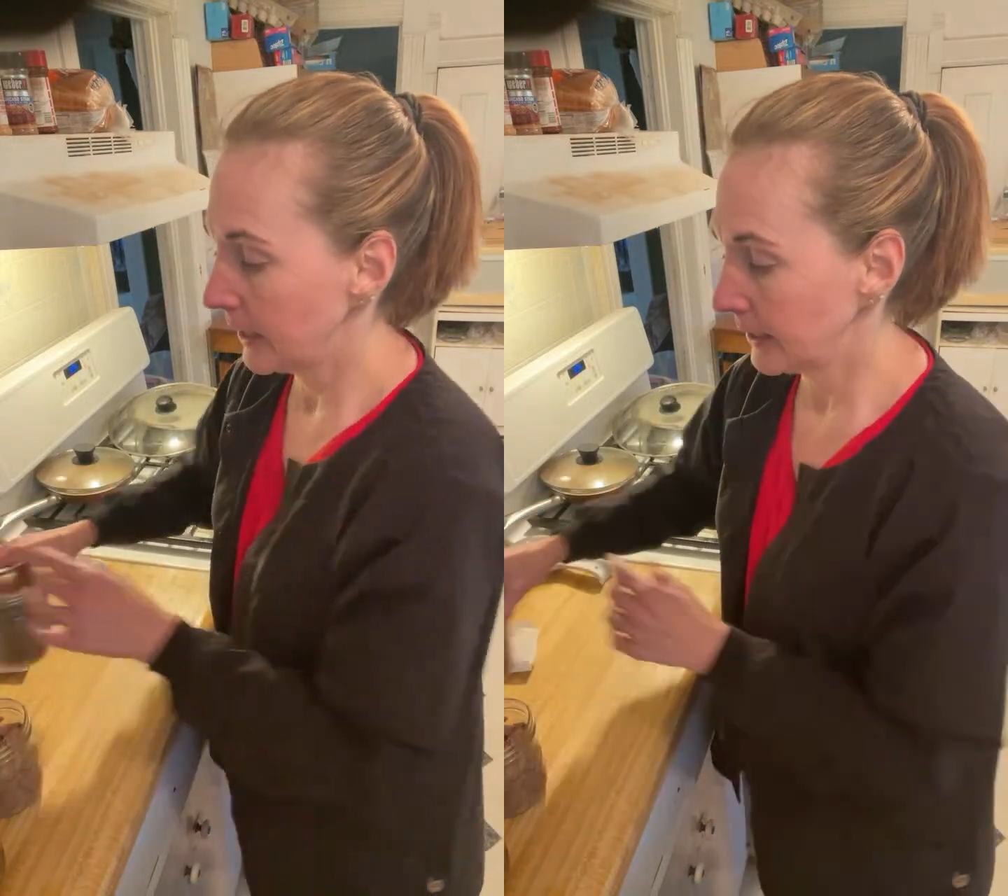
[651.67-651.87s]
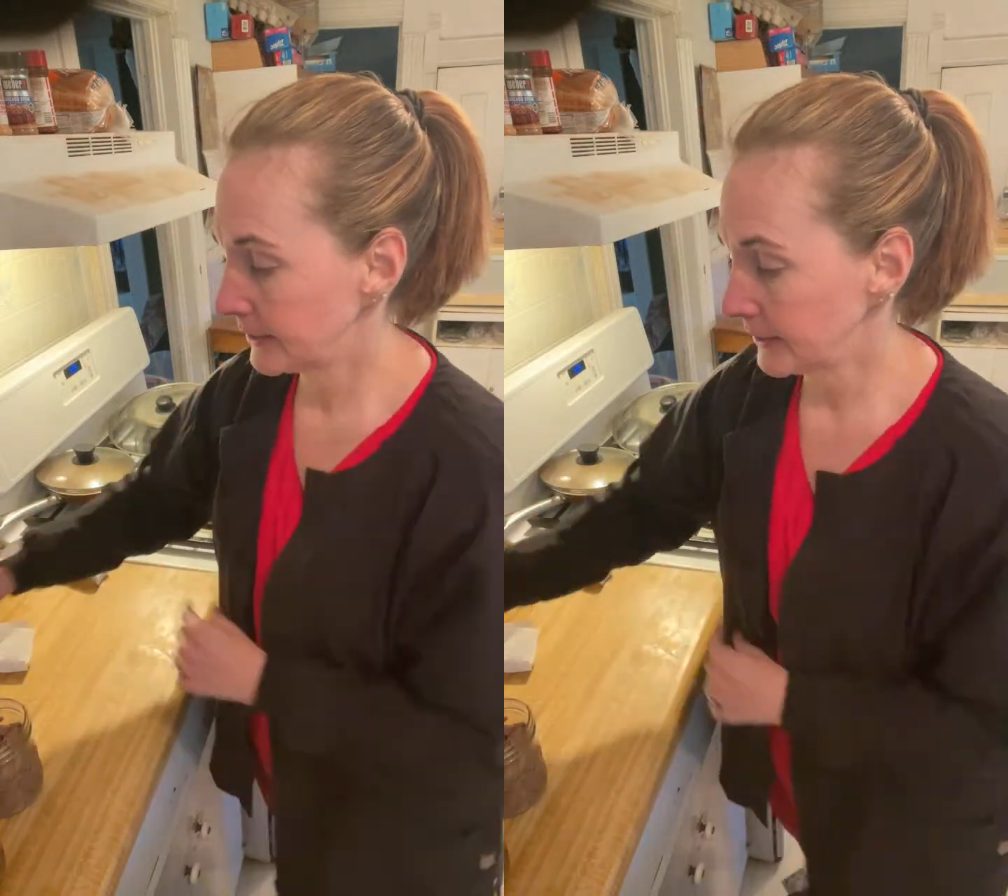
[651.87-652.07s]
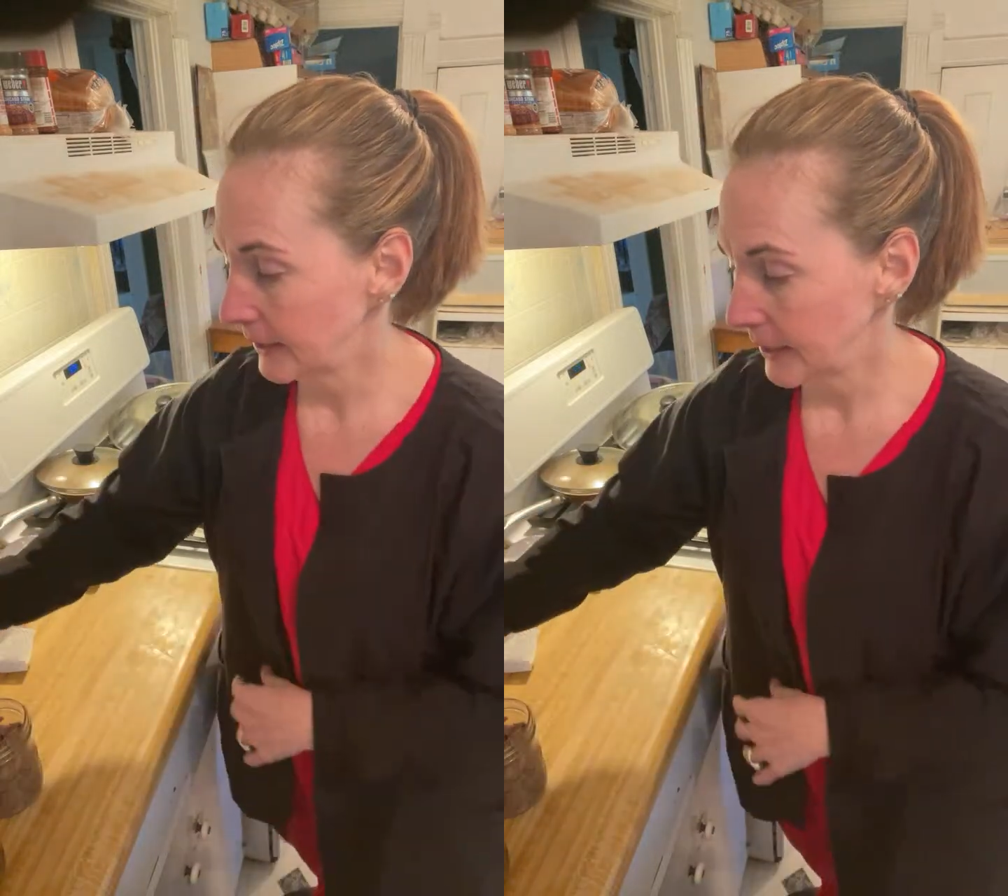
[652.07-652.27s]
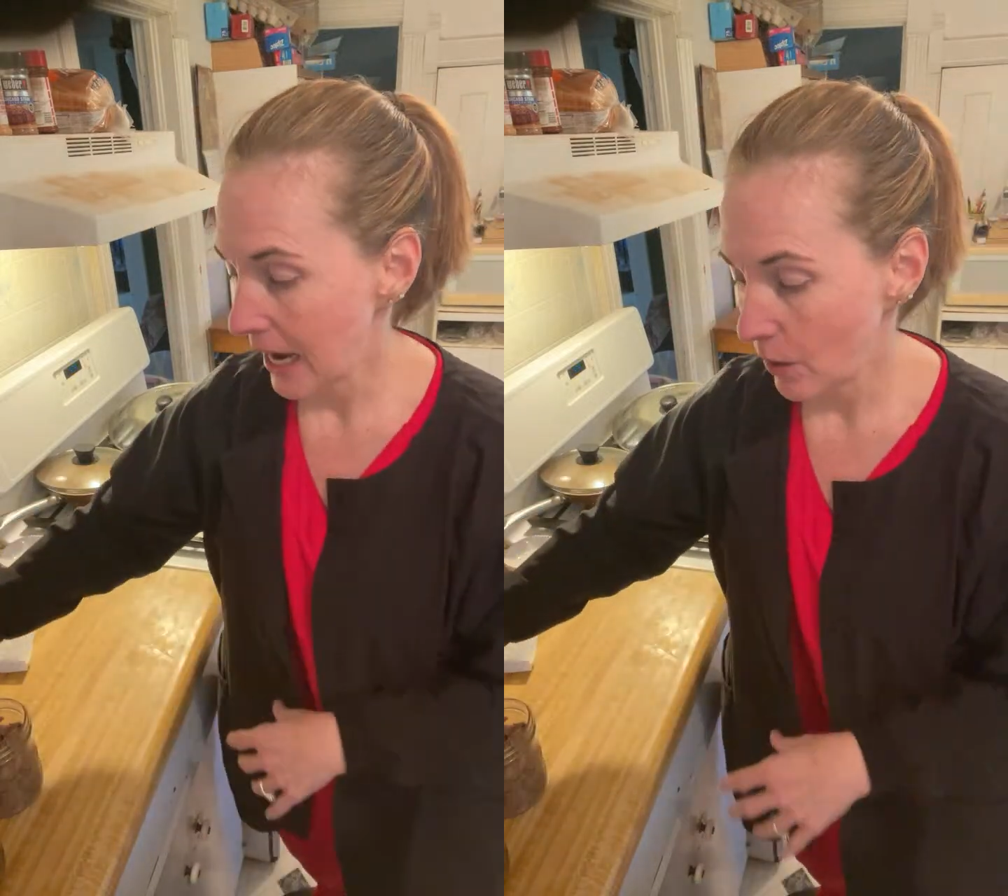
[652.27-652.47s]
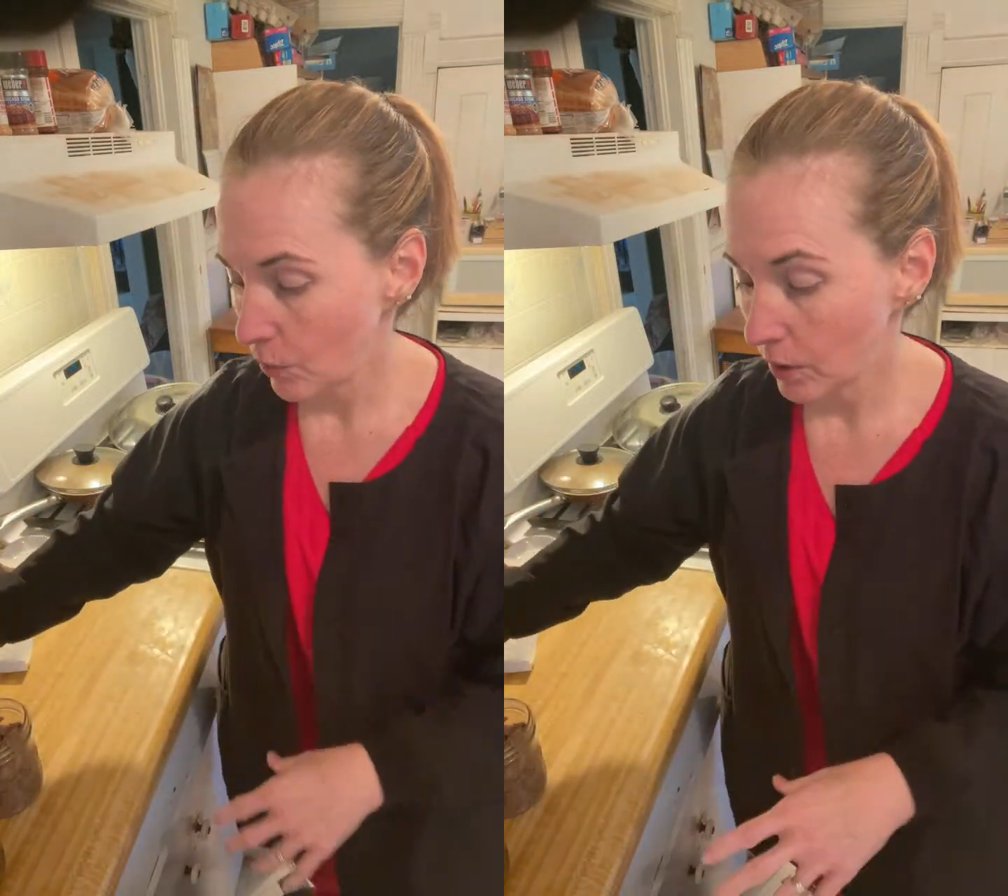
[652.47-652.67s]
and it's an
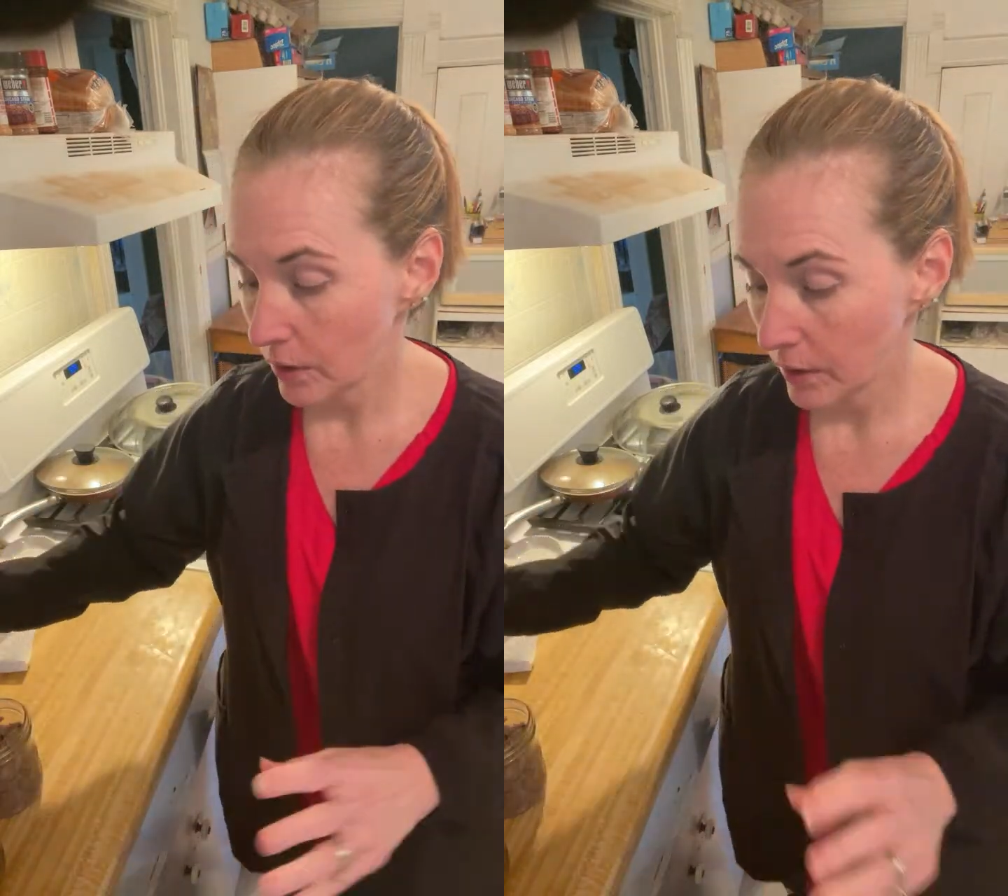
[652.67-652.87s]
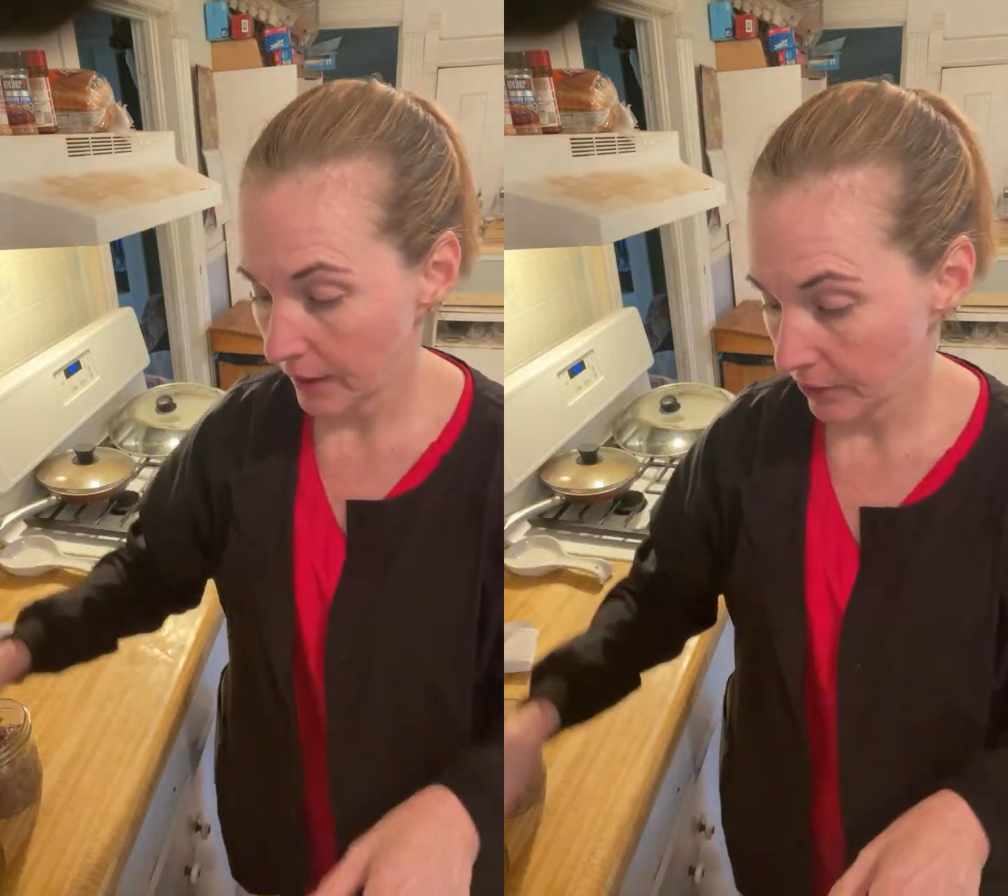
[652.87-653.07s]
hour